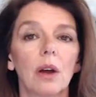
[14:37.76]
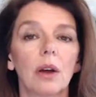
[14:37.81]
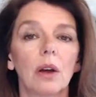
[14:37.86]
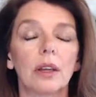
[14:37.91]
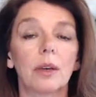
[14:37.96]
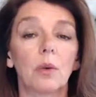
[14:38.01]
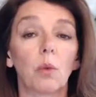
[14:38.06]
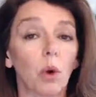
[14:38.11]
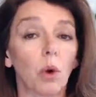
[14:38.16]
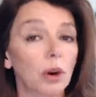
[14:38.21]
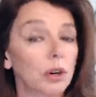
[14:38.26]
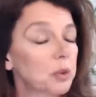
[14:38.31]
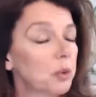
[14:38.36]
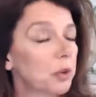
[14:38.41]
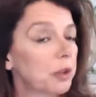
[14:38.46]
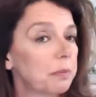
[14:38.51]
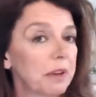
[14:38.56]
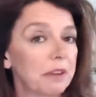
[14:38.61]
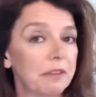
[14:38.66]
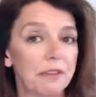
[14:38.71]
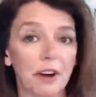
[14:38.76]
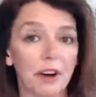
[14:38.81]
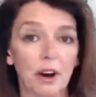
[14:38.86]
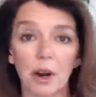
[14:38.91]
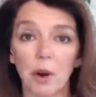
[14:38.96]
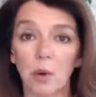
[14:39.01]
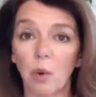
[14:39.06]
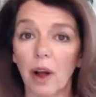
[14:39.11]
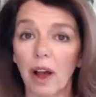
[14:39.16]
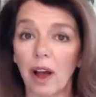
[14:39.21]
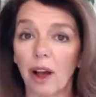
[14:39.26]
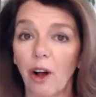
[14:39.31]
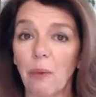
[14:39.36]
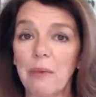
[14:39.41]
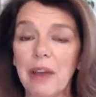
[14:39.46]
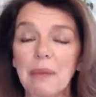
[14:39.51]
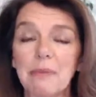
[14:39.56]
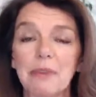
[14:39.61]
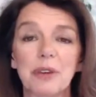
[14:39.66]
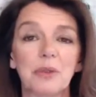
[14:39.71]
works with me very well.
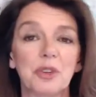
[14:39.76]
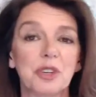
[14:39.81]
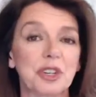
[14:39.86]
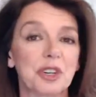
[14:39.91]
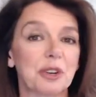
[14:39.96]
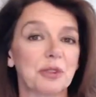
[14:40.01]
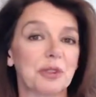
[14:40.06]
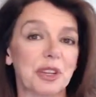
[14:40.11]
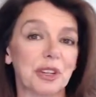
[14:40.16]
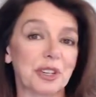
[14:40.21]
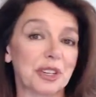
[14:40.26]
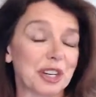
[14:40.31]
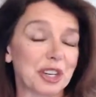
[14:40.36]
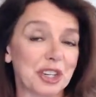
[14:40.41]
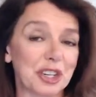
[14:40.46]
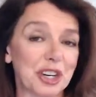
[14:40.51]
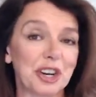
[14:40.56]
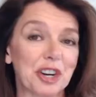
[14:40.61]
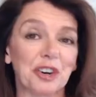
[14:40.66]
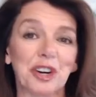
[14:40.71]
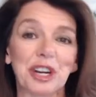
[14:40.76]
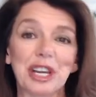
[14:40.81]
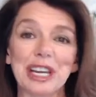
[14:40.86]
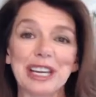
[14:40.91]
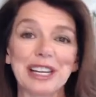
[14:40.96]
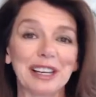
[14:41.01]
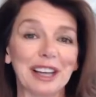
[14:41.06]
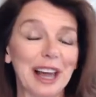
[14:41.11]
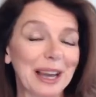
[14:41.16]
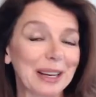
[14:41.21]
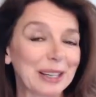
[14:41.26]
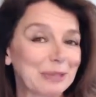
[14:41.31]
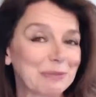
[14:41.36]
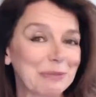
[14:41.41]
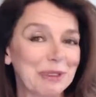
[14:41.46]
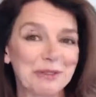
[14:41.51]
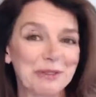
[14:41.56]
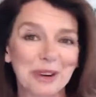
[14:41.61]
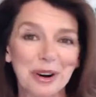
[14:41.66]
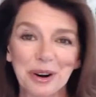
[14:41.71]
Maybe she or he likes
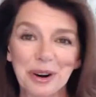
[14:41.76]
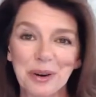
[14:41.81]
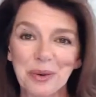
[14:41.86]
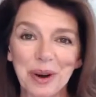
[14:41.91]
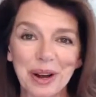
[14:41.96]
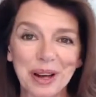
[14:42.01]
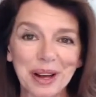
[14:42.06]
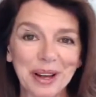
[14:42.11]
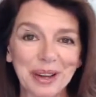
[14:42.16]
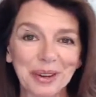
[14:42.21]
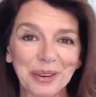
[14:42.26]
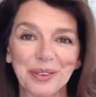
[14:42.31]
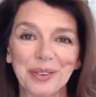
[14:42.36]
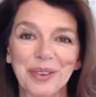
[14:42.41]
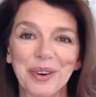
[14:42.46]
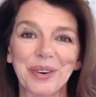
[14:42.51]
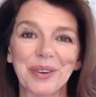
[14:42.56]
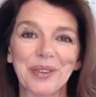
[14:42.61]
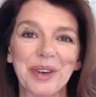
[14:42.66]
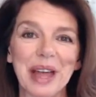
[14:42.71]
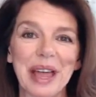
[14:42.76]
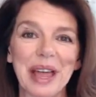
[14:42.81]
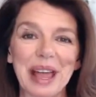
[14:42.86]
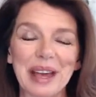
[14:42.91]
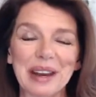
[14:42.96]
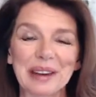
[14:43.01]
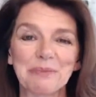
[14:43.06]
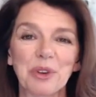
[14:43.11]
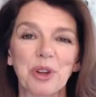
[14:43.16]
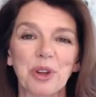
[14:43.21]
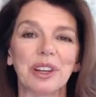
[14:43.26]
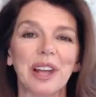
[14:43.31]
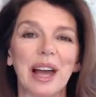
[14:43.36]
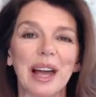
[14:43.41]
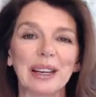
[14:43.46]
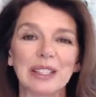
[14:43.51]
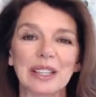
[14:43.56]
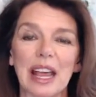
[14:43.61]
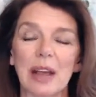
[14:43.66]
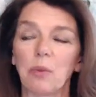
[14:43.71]
me very well, or the animal
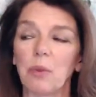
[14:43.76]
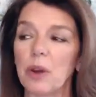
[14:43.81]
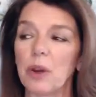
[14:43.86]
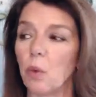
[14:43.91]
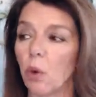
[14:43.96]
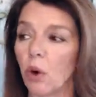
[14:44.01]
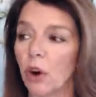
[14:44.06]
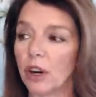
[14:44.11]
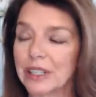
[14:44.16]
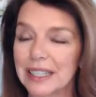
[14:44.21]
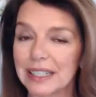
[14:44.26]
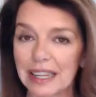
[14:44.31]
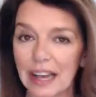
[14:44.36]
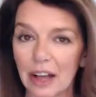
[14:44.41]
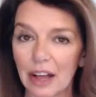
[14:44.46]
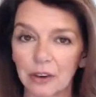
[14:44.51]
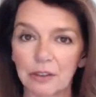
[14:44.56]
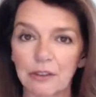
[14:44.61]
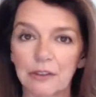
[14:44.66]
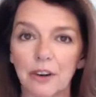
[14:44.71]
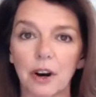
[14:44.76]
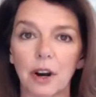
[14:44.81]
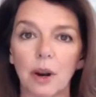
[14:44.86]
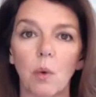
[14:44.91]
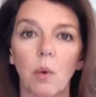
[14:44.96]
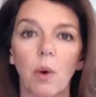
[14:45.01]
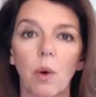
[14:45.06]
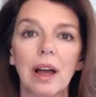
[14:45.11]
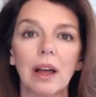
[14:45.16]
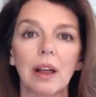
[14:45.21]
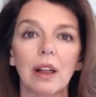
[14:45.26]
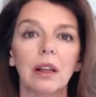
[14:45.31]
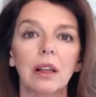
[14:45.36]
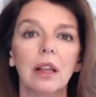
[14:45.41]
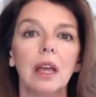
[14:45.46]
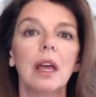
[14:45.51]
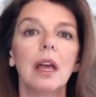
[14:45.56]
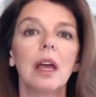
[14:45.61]
likes, and we work together very well.